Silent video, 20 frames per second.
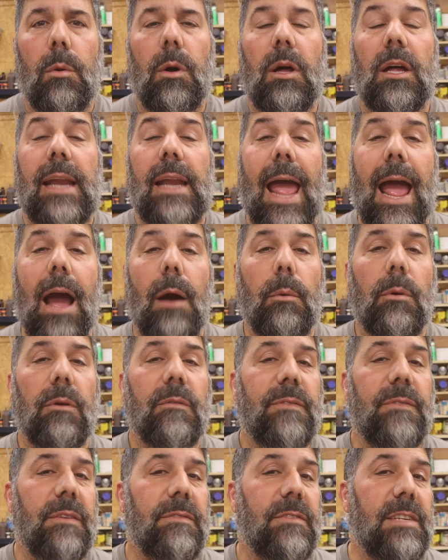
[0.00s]
Well, an hour
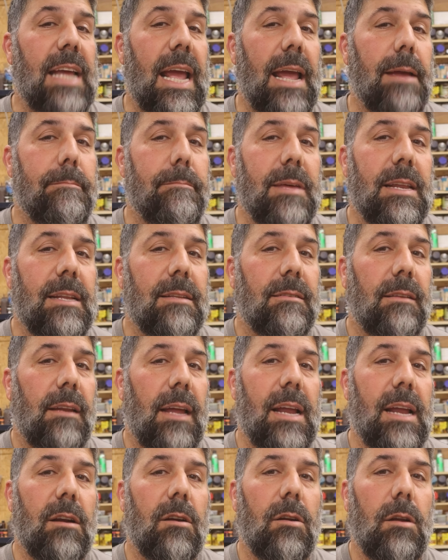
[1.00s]
and 58 minutes
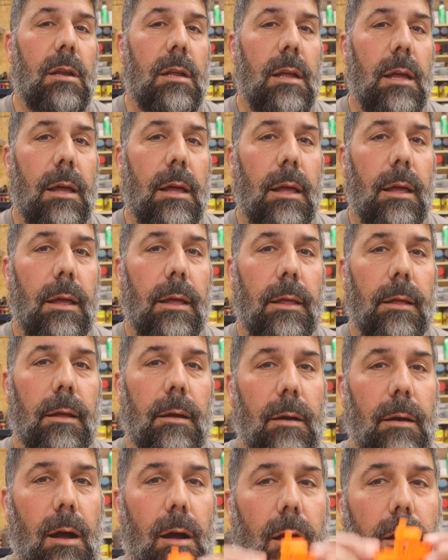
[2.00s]
later,
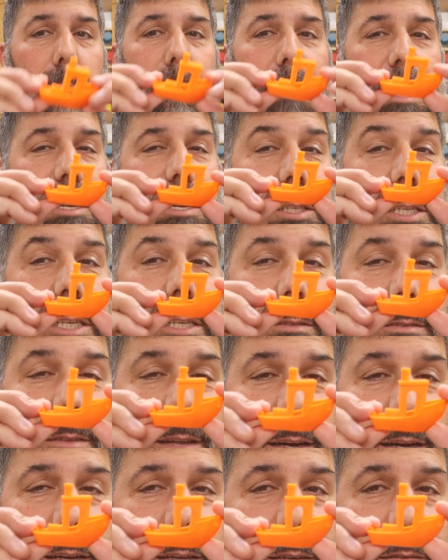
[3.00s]
our benchy is
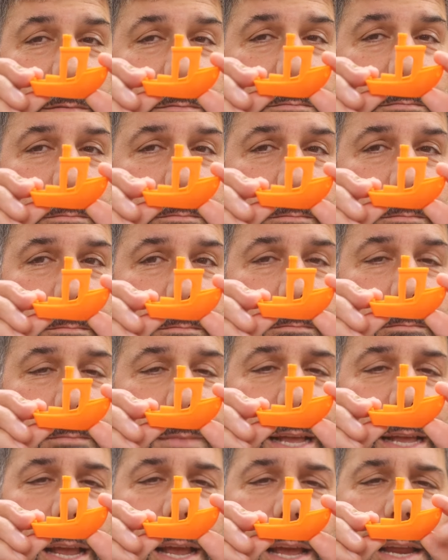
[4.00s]
done.
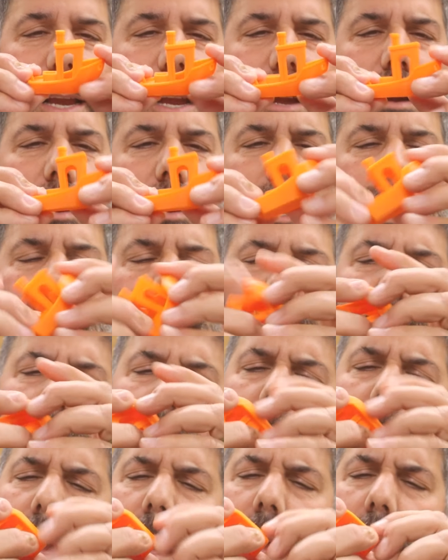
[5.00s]
And here it is.
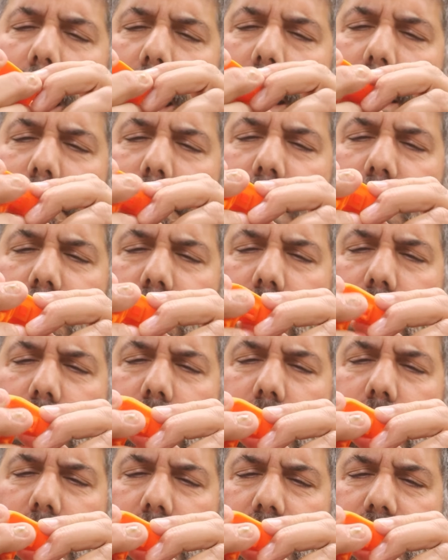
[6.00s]
And I'm not sure
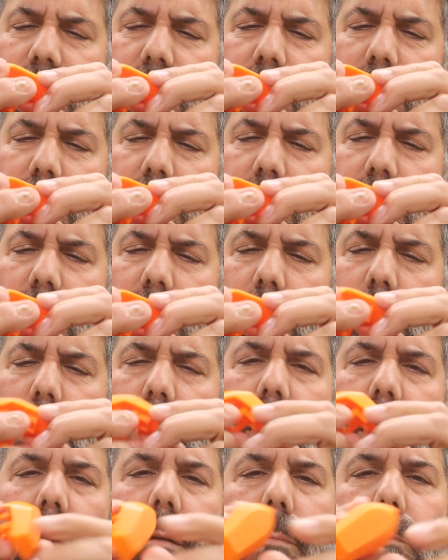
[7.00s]
you can see it so
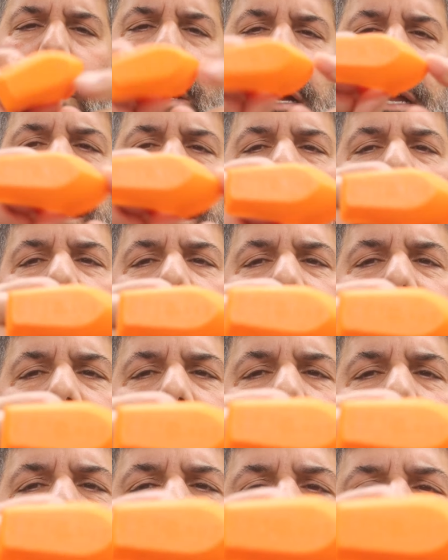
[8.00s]
well, but if
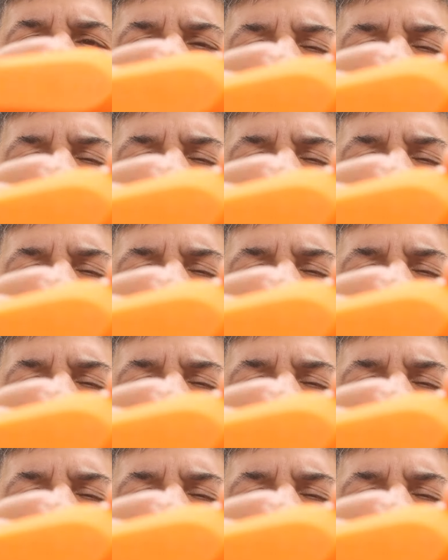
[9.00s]
you look